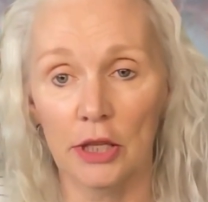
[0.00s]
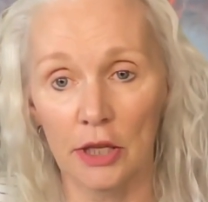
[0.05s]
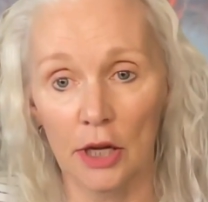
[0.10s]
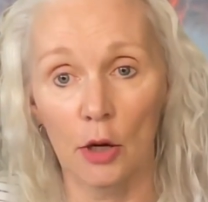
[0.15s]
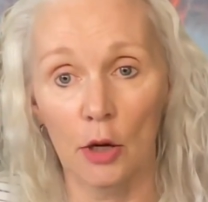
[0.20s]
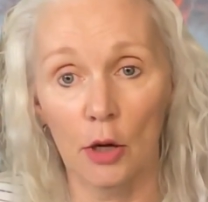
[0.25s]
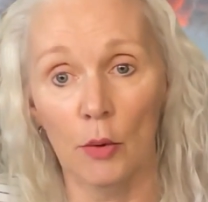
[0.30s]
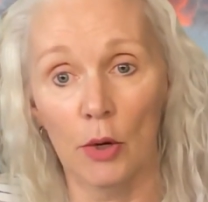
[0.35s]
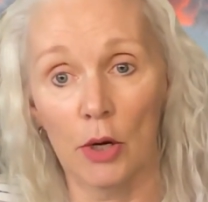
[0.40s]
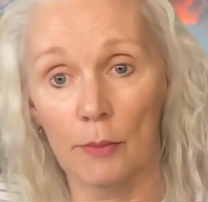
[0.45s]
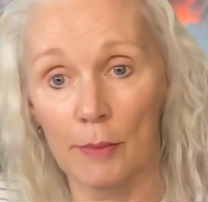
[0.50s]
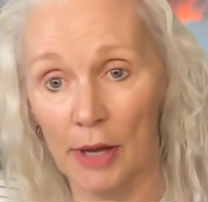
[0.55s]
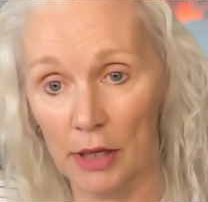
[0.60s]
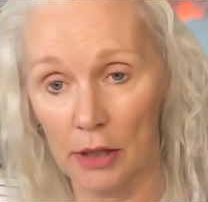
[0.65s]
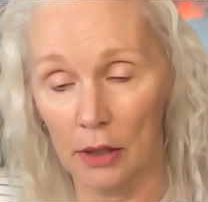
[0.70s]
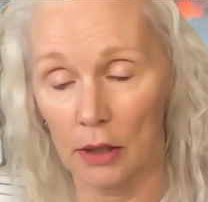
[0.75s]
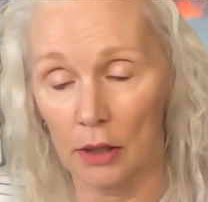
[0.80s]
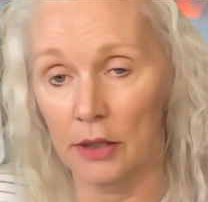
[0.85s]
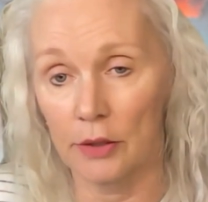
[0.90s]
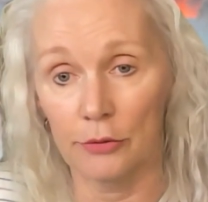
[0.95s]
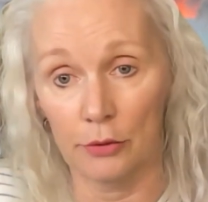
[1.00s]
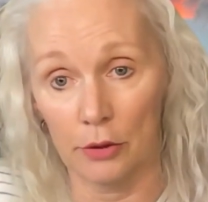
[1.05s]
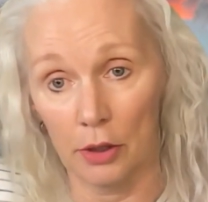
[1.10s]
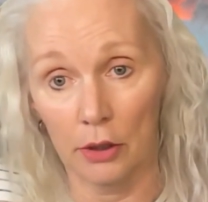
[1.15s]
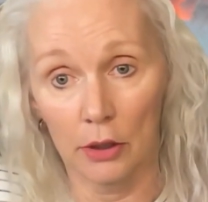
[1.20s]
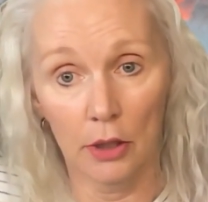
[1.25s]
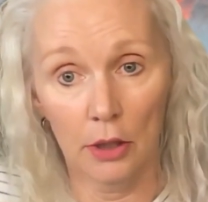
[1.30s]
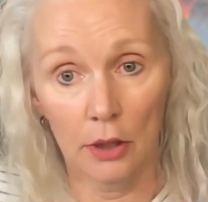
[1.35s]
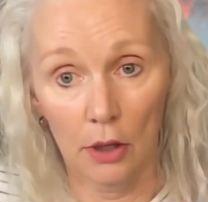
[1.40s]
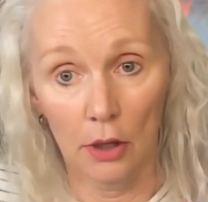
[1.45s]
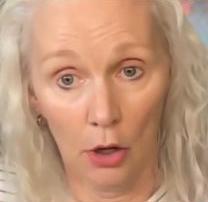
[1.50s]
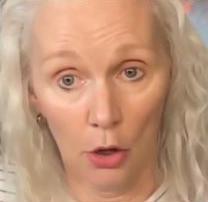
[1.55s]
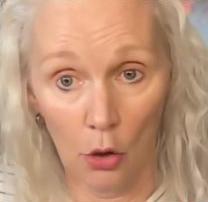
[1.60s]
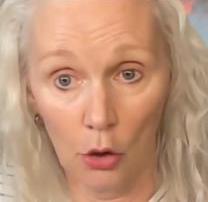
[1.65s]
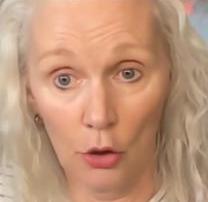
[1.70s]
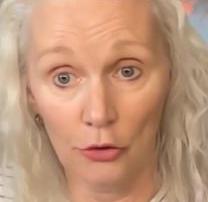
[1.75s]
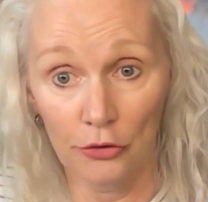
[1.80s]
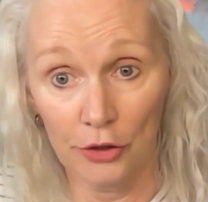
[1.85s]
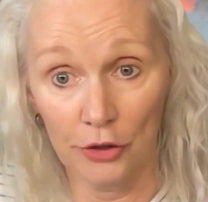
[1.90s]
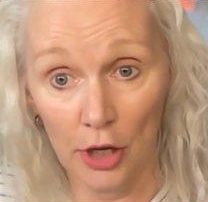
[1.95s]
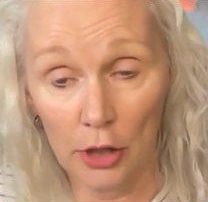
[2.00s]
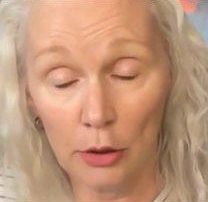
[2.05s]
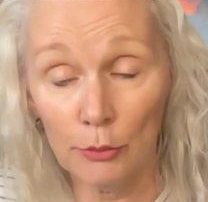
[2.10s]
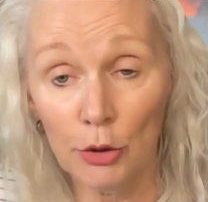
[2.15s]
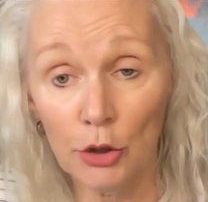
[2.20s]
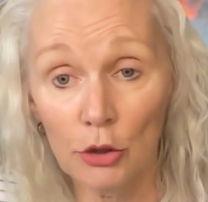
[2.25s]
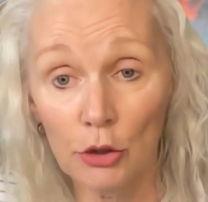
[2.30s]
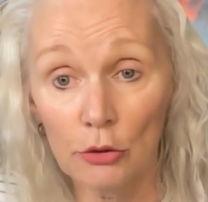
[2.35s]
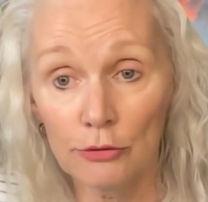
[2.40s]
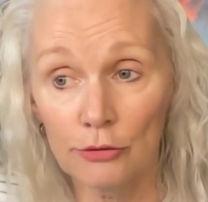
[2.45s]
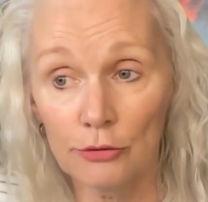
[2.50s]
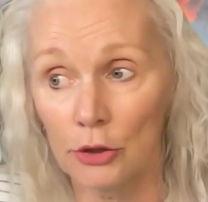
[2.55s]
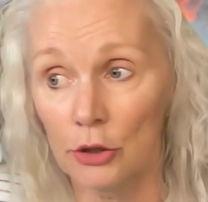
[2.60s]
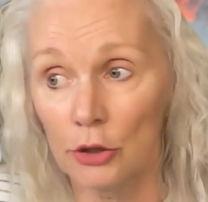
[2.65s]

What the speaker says: And now I want to make either a horizontal move